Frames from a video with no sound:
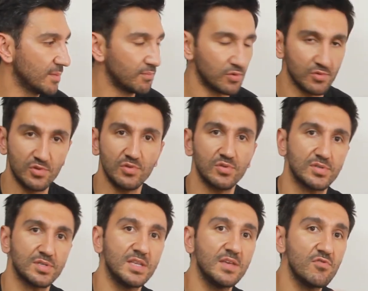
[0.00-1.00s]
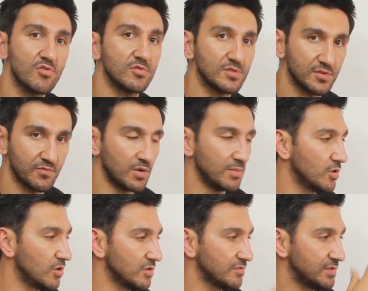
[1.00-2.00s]
produce new shoots from
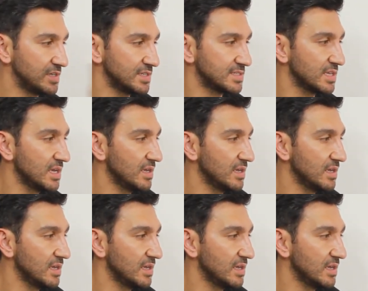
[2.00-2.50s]
all of these